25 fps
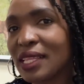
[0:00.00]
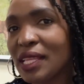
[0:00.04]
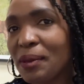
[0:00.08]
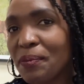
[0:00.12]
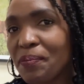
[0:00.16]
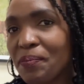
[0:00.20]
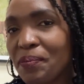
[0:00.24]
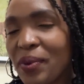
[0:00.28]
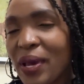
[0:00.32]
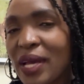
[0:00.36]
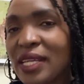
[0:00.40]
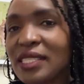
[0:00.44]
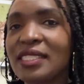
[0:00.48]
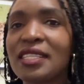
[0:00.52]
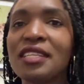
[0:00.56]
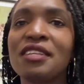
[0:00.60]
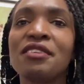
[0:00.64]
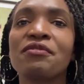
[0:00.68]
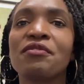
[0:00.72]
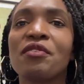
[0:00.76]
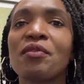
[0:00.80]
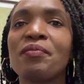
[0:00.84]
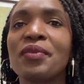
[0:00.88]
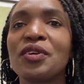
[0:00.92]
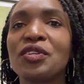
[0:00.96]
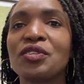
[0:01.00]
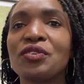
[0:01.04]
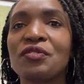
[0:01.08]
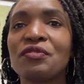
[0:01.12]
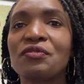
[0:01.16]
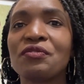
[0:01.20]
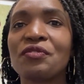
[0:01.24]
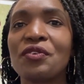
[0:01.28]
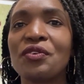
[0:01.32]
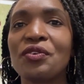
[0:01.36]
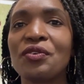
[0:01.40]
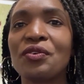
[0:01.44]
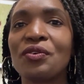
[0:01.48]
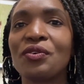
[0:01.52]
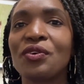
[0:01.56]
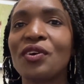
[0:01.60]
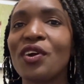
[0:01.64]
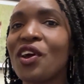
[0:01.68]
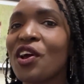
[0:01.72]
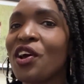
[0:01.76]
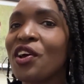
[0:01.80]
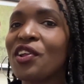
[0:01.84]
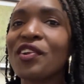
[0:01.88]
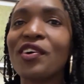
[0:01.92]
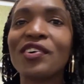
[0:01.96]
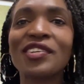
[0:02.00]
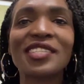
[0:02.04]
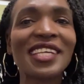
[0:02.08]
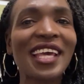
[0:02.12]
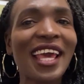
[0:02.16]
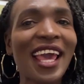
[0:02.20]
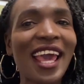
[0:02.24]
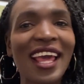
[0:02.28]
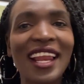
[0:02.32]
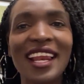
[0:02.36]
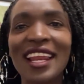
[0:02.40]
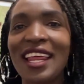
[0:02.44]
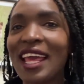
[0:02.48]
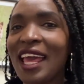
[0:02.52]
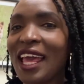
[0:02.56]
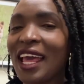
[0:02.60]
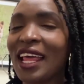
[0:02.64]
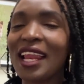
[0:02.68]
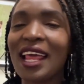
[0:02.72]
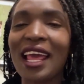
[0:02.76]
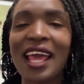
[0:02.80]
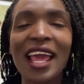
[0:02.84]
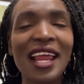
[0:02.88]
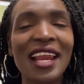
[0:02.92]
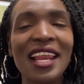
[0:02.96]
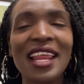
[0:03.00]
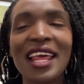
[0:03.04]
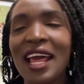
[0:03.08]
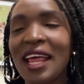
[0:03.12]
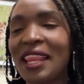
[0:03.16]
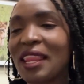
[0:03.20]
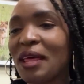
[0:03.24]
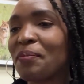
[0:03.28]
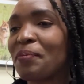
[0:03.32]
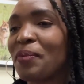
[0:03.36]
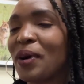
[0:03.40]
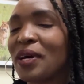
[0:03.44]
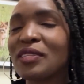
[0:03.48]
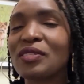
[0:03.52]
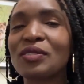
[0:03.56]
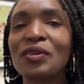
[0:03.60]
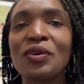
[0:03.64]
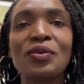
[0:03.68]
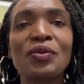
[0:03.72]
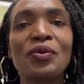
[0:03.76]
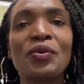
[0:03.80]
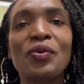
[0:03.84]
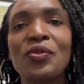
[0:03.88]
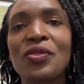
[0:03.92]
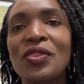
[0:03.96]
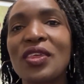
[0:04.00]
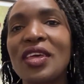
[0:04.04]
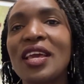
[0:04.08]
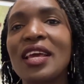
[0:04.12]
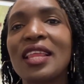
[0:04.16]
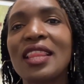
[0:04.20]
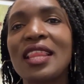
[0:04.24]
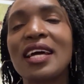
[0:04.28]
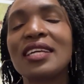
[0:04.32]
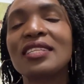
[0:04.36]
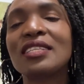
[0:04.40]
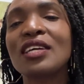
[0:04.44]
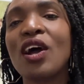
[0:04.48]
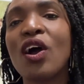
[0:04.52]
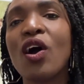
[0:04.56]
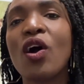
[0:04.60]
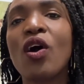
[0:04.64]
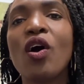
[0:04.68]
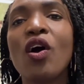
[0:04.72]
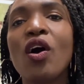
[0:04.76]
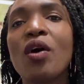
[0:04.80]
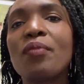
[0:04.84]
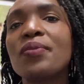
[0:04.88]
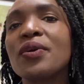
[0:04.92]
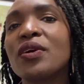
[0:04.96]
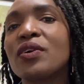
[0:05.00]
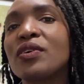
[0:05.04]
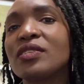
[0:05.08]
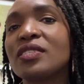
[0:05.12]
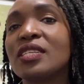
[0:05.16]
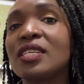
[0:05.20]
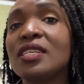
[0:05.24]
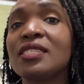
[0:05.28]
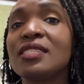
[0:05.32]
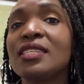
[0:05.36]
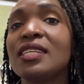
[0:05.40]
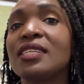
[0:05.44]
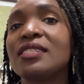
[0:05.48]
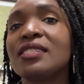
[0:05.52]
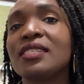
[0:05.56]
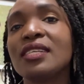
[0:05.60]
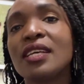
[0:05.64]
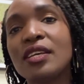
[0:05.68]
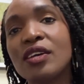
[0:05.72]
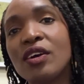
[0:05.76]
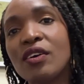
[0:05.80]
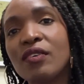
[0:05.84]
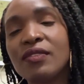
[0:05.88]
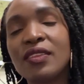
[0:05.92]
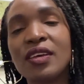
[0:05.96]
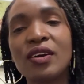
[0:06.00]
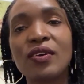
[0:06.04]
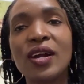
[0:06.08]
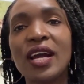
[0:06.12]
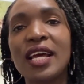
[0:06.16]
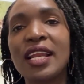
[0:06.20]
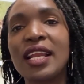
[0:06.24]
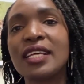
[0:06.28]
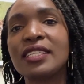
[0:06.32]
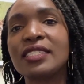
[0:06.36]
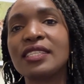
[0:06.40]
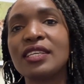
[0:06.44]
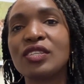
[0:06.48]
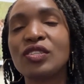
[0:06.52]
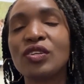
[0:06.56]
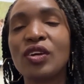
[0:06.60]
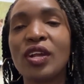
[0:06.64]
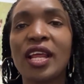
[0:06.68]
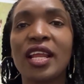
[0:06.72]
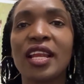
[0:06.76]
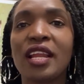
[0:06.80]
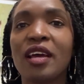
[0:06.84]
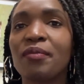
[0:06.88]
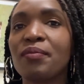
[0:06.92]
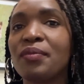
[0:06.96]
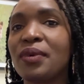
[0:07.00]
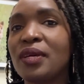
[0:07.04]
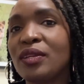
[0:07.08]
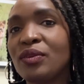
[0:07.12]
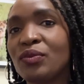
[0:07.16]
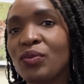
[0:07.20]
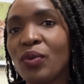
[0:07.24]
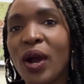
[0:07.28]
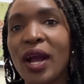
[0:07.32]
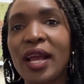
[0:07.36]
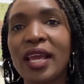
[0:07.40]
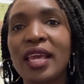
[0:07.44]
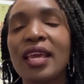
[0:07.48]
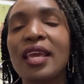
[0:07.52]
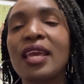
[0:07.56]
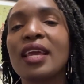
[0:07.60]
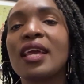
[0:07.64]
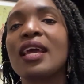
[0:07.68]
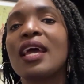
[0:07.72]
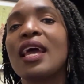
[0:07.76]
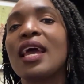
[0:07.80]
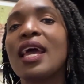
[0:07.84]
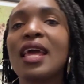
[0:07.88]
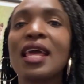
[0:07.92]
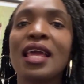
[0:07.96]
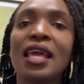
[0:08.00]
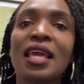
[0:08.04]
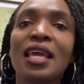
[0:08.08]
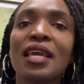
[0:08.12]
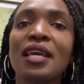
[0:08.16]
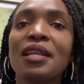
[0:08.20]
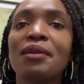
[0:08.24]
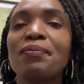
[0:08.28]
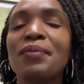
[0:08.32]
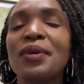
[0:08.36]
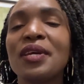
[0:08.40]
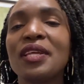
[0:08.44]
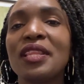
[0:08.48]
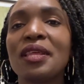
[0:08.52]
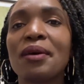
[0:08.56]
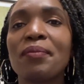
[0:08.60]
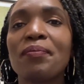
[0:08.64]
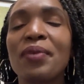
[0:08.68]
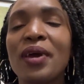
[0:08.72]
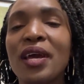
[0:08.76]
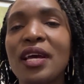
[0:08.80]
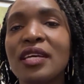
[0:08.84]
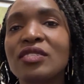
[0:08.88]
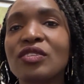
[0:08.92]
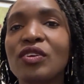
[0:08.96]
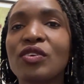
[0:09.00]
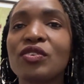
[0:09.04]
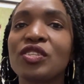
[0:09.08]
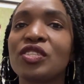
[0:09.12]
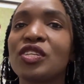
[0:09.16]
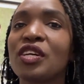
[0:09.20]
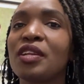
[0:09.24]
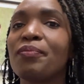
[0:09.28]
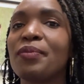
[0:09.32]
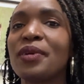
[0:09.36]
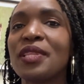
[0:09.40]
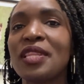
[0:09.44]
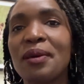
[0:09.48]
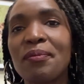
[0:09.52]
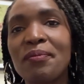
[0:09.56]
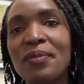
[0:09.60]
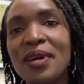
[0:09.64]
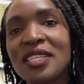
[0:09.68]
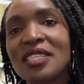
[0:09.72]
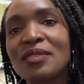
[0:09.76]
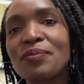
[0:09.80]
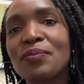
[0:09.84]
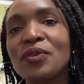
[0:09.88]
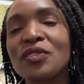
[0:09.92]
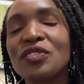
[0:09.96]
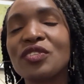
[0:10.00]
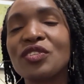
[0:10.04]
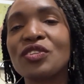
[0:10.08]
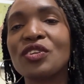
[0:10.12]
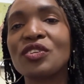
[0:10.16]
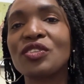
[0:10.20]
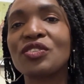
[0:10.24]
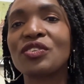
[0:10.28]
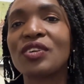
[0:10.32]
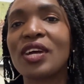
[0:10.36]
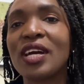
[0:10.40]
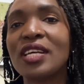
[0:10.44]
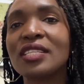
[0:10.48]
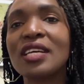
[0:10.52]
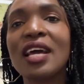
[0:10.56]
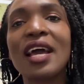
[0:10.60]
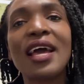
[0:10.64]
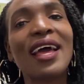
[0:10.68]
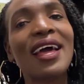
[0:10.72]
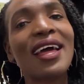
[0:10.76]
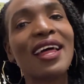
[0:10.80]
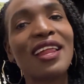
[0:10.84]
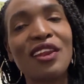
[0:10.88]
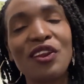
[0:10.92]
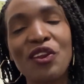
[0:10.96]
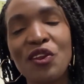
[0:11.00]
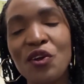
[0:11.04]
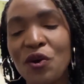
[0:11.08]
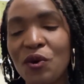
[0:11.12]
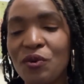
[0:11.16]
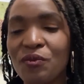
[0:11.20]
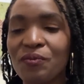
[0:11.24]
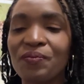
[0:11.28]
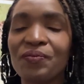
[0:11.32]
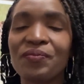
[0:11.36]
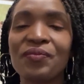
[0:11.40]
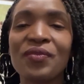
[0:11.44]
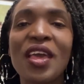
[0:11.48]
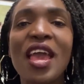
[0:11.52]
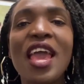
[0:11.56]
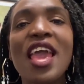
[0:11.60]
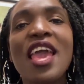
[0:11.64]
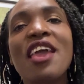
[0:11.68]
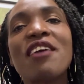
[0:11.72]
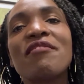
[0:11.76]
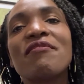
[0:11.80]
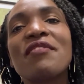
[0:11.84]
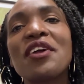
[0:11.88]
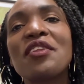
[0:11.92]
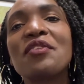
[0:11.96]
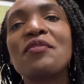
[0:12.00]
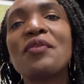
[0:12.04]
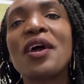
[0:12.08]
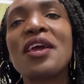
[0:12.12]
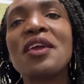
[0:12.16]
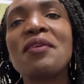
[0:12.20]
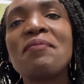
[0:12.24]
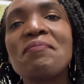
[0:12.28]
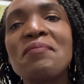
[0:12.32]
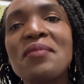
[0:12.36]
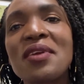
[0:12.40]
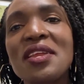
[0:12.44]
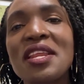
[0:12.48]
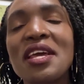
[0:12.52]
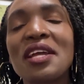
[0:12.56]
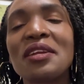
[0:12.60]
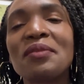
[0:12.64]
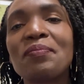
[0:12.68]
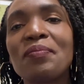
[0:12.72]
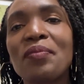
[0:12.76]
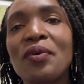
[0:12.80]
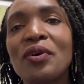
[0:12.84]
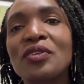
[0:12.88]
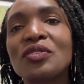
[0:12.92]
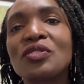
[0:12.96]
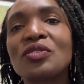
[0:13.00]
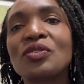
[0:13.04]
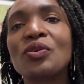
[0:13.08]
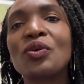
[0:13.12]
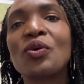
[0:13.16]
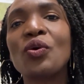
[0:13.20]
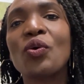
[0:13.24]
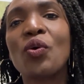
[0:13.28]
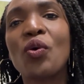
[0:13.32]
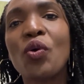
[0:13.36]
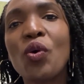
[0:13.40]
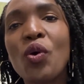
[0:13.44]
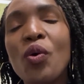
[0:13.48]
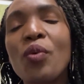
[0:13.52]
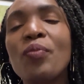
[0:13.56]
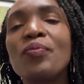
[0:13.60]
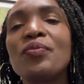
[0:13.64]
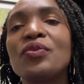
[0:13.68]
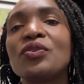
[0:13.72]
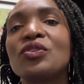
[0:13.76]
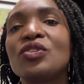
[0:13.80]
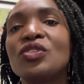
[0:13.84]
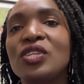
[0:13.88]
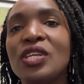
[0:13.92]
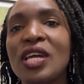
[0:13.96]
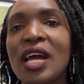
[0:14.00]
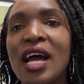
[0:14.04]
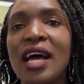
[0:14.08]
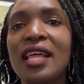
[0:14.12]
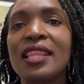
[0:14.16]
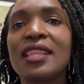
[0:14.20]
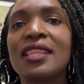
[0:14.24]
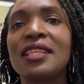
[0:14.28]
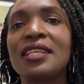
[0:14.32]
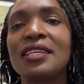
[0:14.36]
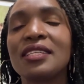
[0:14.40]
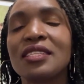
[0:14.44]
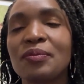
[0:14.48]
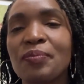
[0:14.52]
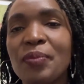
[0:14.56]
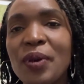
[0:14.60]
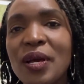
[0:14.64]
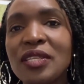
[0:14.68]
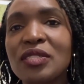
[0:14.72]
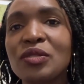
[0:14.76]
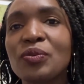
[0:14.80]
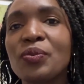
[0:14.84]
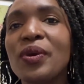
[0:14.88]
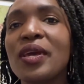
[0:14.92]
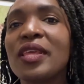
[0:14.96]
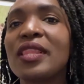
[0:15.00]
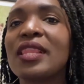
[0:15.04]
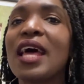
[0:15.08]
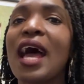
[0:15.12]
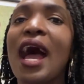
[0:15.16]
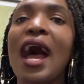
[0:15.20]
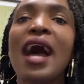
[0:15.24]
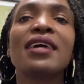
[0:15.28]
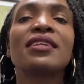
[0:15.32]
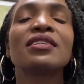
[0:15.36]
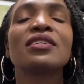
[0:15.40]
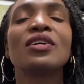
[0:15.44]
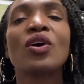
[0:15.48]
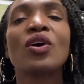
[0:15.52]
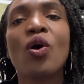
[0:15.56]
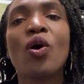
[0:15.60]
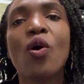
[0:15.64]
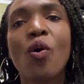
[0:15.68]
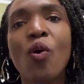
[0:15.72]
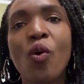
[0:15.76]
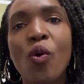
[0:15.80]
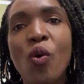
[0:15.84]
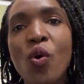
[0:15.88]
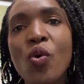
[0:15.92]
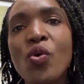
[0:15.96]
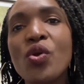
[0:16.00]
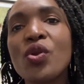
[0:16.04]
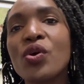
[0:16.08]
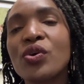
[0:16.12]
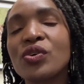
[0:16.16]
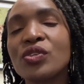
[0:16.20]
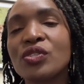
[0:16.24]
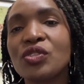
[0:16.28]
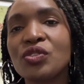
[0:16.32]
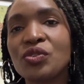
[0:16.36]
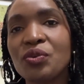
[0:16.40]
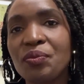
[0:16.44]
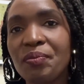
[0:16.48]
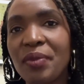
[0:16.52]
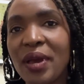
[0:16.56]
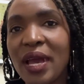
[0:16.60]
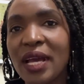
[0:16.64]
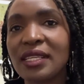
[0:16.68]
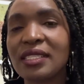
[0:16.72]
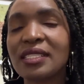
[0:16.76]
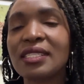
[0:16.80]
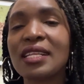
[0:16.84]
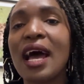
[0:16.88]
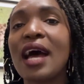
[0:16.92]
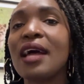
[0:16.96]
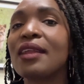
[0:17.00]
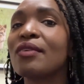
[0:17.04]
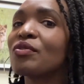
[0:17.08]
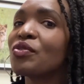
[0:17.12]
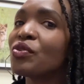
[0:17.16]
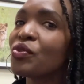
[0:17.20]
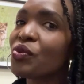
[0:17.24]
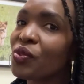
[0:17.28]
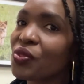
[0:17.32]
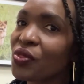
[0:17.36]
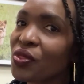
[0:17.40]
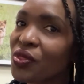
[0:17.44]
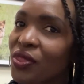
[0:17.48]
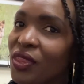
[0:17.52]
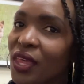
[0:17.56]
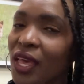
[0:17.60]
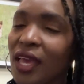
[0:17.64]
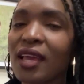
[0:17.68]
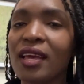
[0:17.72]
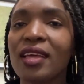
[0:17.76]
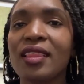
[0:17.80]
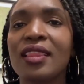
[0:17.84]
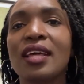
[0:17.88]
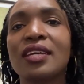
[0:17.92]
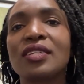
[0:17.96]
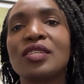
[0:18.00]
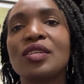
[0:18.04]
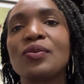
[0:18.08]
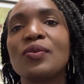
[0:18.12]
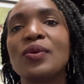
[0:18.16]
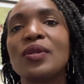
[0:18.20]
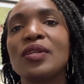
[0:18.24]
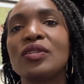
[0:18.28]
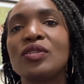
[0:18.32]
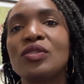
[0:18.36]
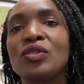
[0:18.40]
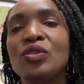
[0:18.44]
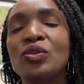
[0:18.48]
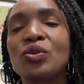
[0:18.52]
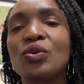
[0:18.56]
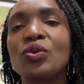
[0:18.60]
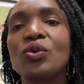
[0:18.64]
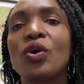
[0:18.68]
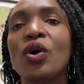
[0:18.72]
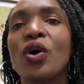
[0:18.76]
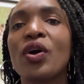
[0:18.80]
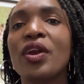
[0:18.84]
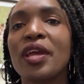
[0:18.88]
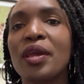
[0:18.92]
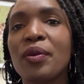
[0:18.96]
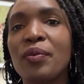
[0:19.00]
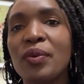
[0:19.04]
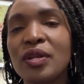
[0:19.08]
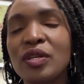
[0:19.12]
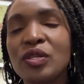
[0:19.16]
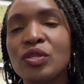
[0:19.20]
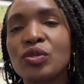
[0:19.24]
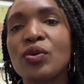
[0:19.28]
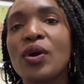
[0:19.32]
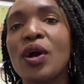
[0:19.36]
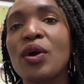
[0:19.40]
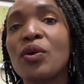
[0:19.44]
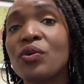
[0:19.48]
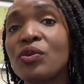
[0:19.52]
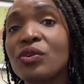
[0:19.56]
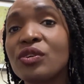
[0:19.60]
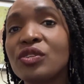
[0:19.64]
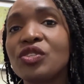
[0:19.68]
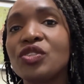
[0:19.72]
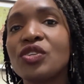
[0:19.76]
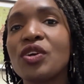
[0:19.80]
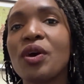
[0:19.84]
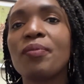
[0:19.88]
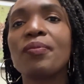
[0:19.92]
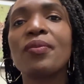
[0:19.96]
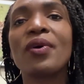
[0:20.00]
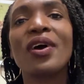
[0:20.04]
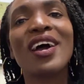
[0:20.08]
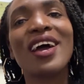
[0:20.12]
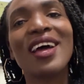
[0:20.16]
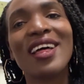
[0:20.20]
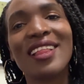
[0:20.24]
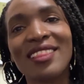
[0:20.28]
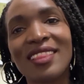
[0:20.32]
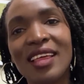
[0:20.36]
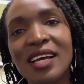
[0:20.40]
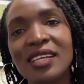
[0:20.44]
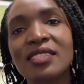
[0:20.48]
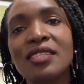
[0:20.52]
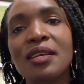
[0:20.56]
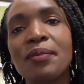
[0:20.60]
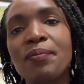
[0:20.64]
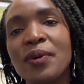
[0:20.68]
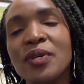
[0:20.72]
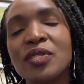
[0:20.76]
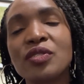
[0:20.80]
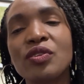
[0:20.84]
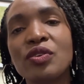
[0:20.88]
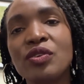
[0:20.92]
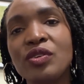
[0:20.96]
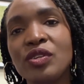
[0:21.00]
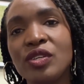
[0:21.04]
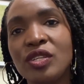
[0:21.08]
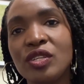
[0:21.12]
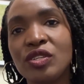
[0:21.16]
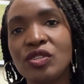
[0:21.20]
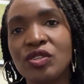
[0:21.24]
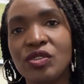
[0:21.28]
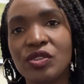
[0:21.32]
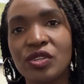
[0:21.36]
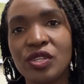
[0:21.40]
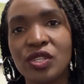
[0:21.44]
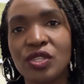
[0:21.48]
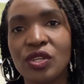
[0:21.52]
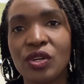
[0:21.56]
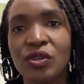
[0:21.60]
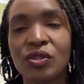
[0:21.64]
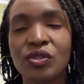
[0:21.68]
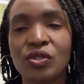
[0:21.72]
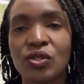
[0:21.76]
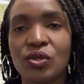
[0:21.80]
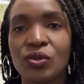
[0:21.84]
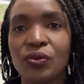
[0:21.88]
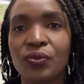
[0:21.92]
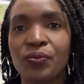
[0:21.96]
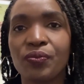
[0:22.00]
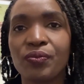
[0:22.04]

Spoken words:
best information for you, not any other person who think that, oh, because he's the CEO of the organization and I've been working, he'll be in the best or she'll be in the best position to write. No, even your immediate boss whom you share space with and who knows you best and you think that she will do or he will do a good job, that's the person you need to reach out to.